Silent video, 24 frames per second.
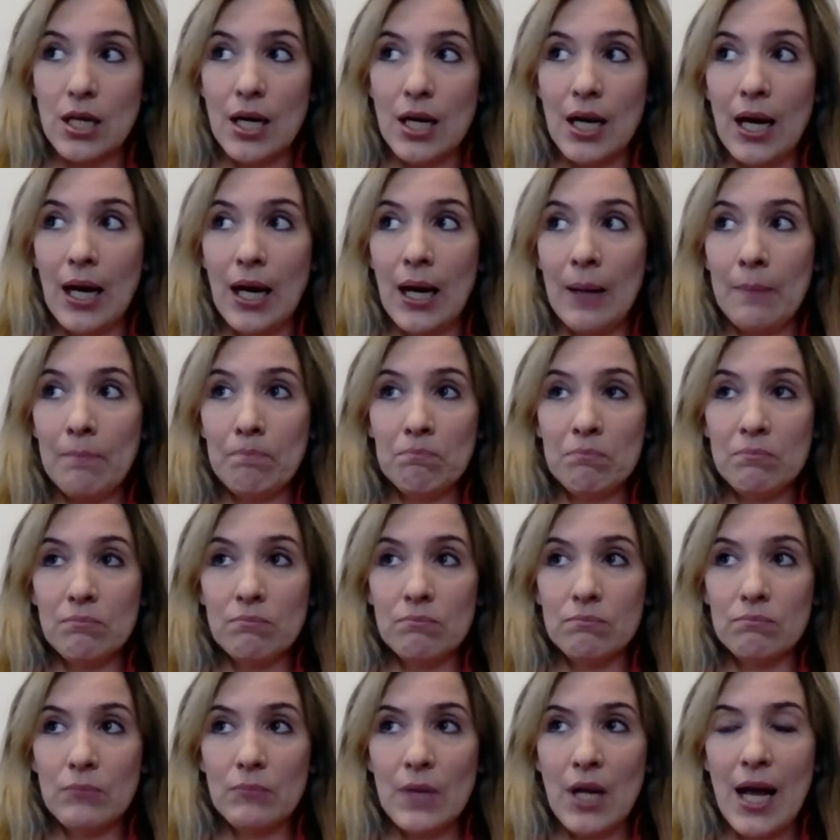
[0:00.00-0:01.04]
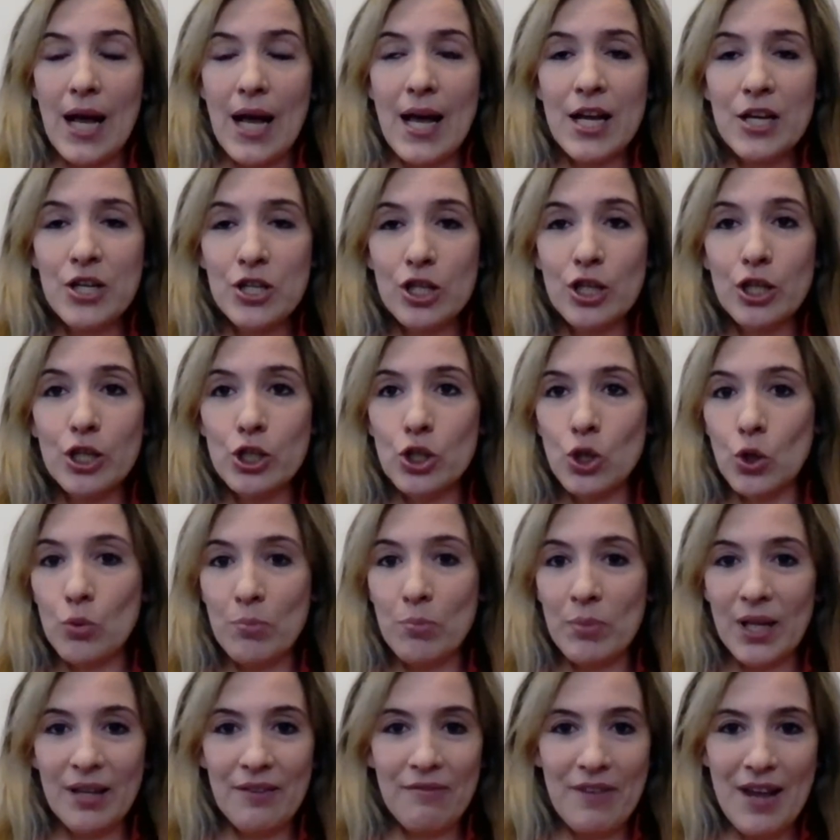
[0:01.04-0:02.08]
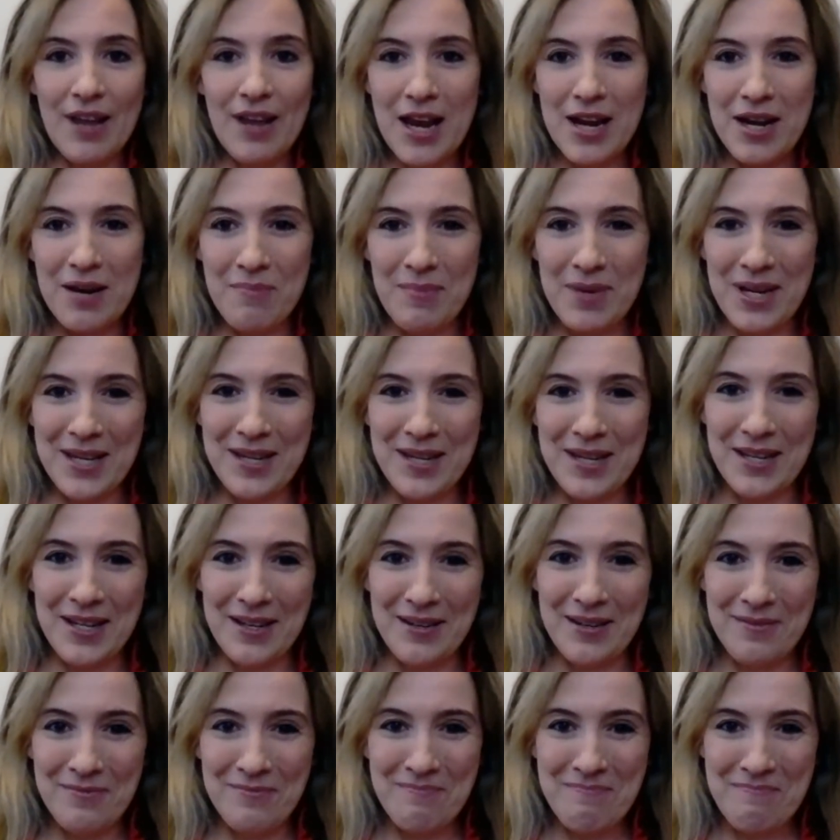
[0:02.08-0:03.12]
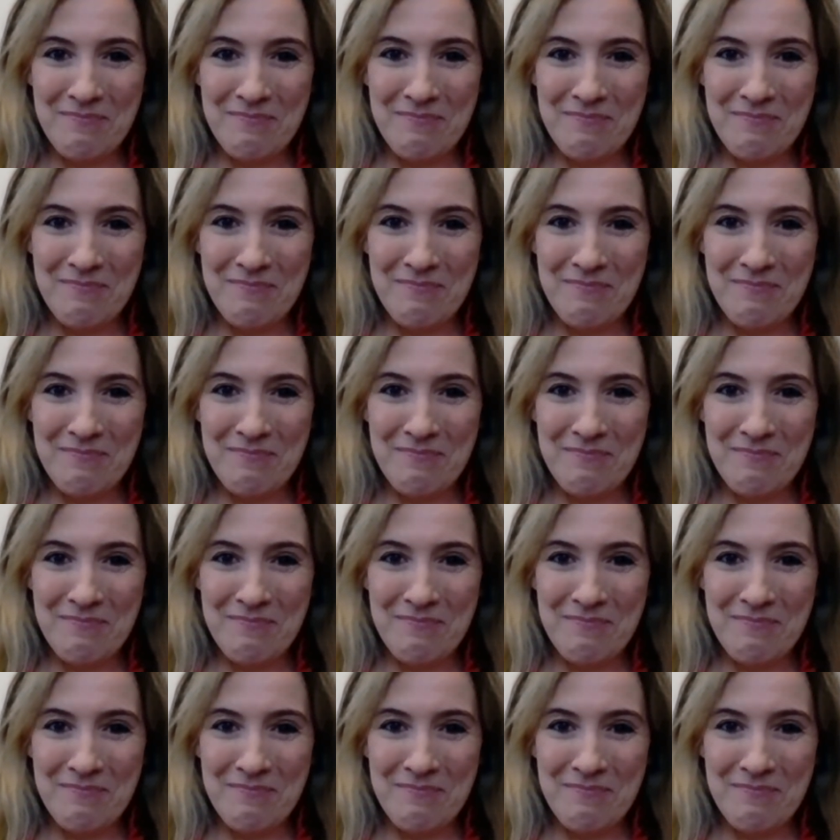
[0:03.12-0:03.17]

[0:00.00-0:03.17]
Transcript: I actually don't believe any media,